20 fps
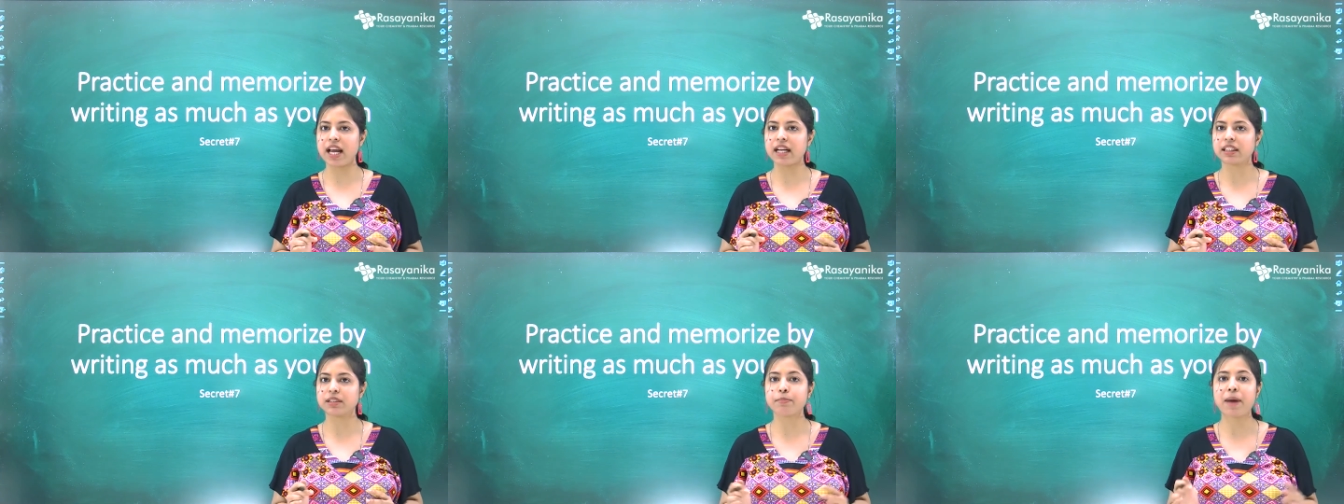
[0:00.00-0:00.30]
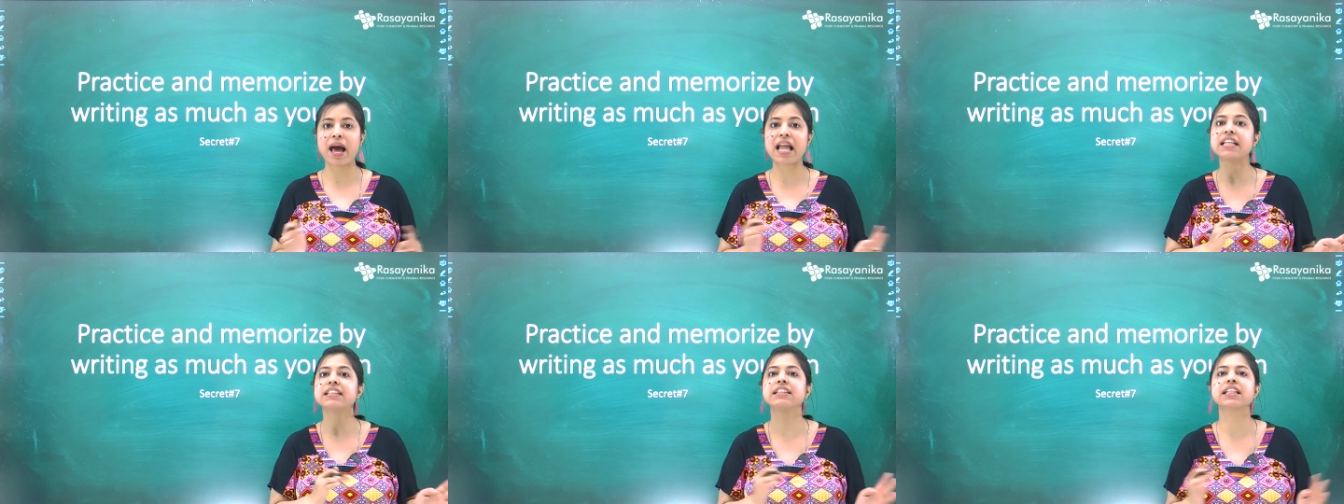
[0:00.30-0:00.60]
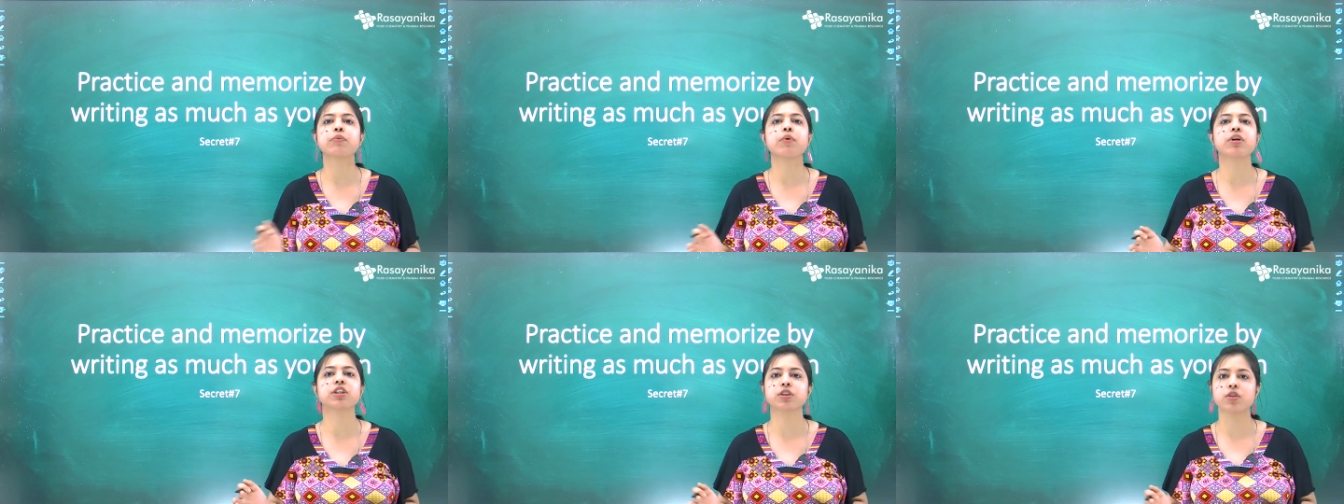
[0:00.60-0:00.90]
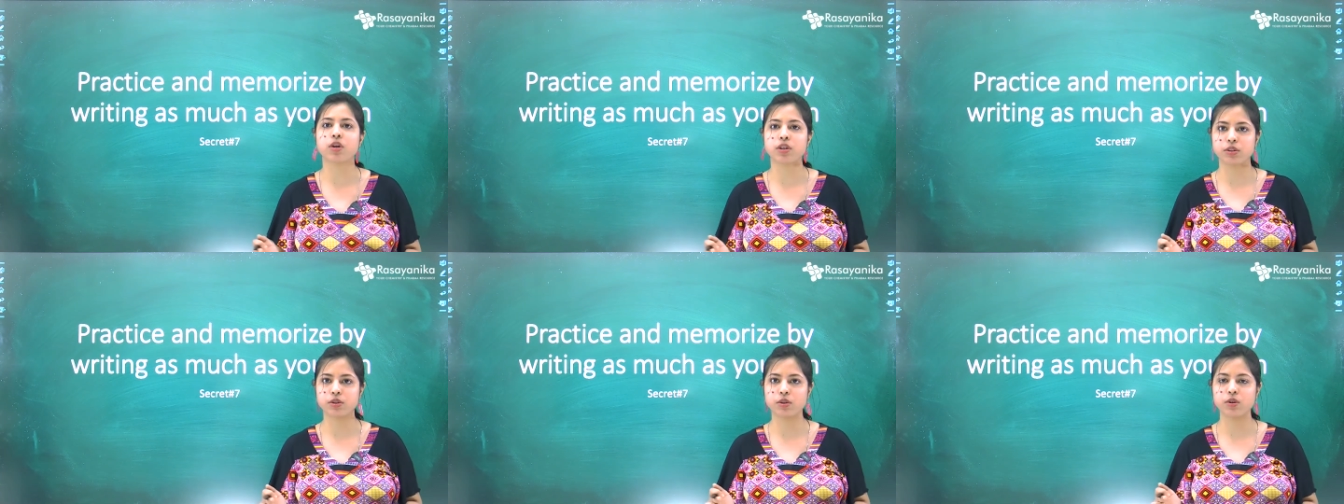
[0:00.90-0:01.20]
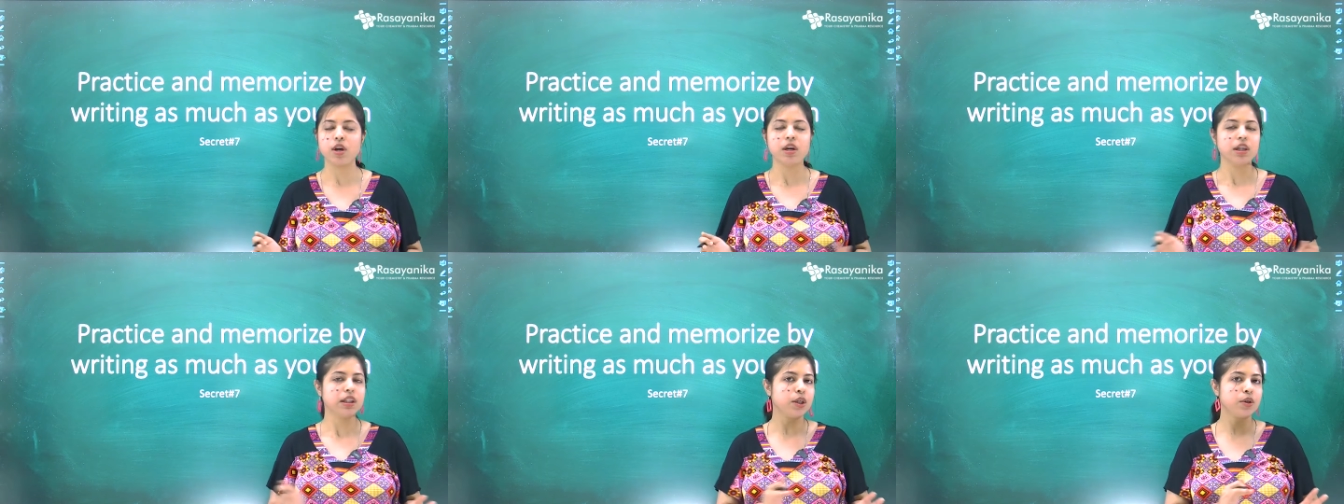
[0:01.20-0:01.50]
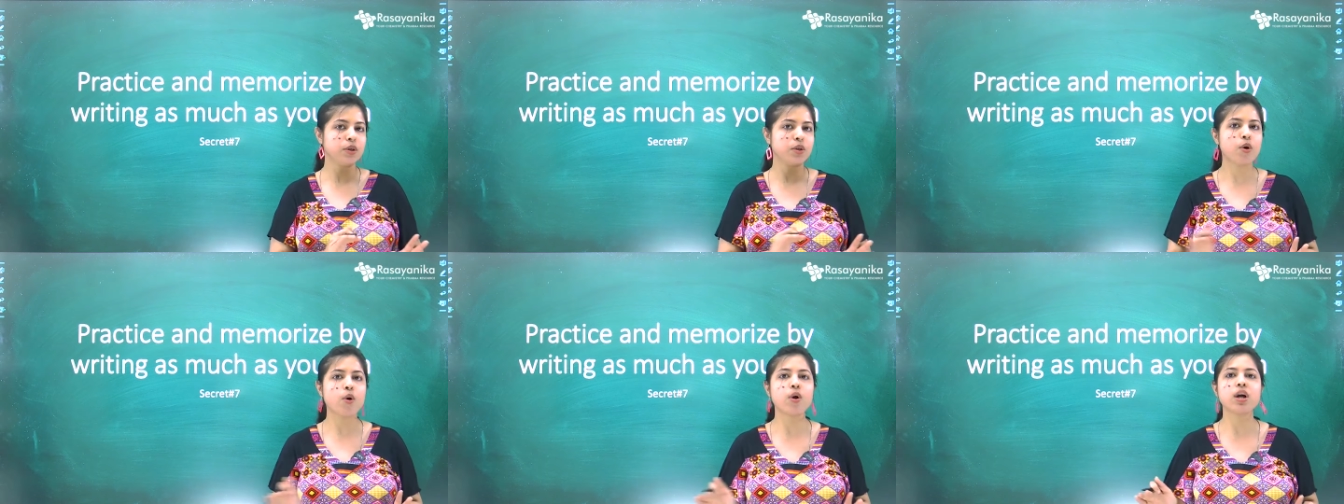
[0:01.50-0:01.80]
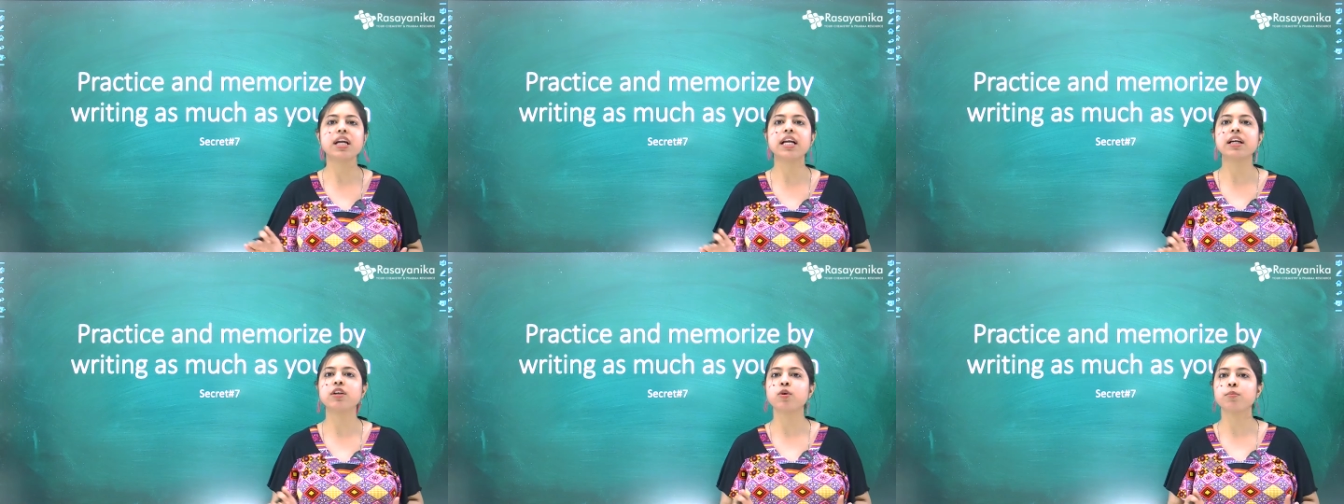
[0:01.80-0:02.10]
right the balance equation also you
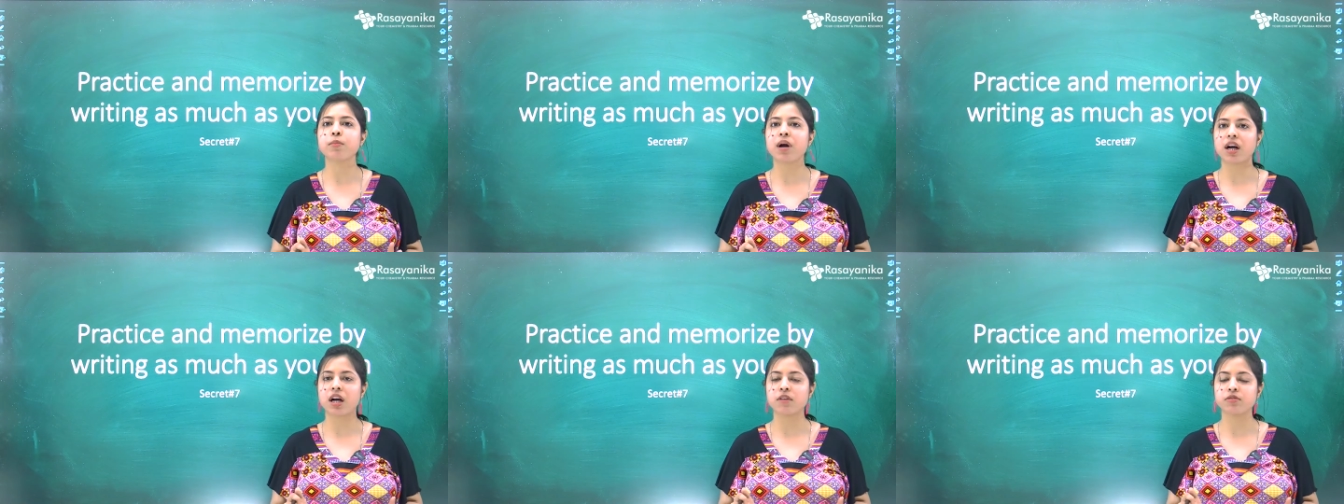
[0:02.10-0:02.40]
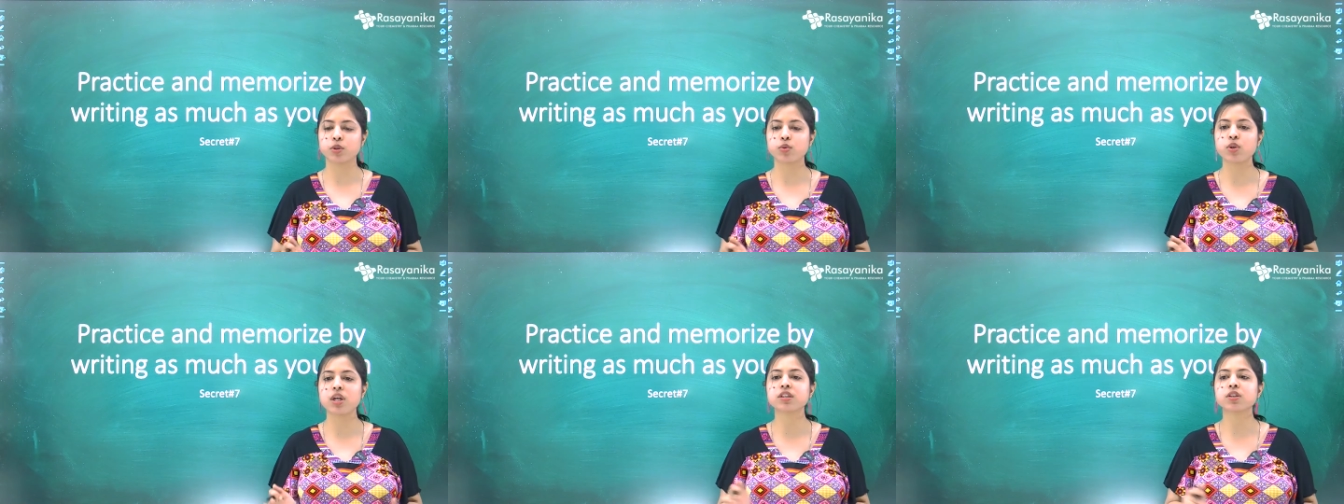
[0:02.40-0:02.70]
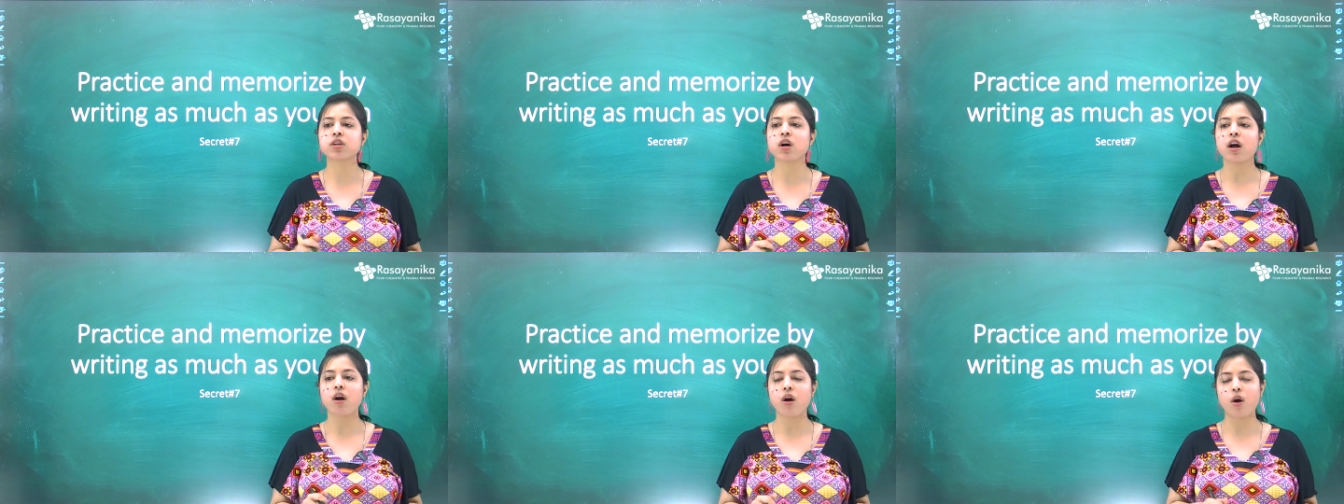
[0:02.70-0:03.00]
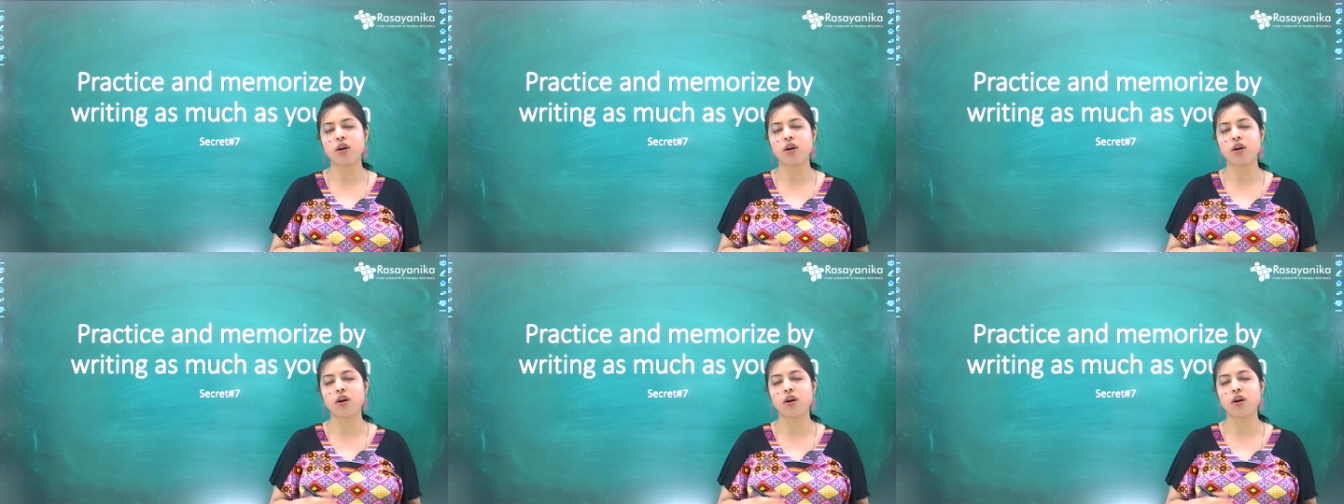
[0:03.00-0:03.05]
don't need to mug up students